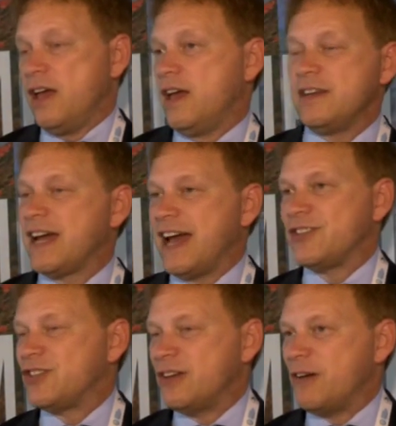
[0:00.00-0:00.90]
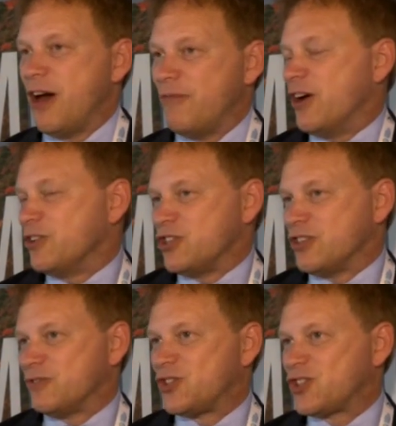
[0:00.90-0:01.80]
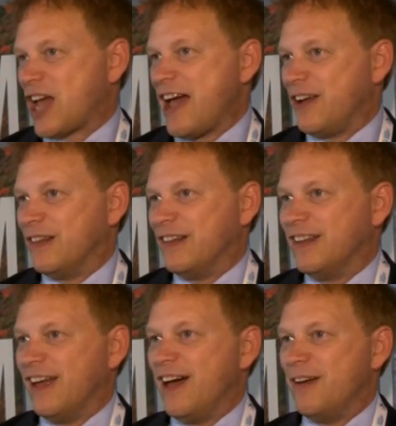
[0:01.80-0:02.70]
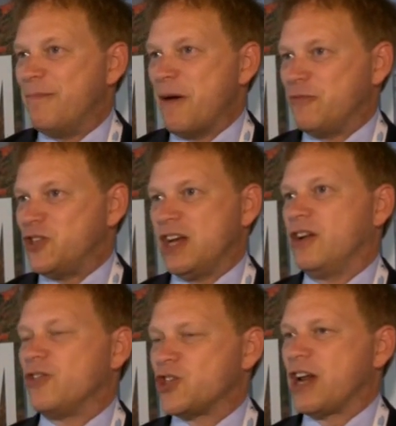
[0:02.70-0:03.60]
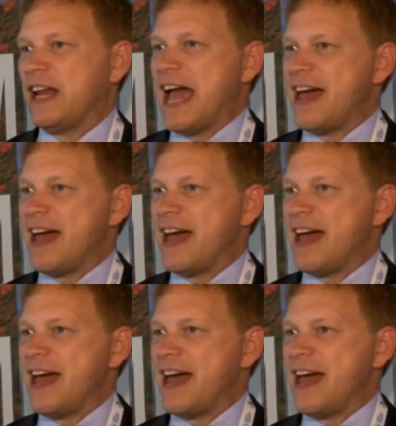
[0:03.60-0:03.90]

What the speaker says: India has the advantage of scale, both geologically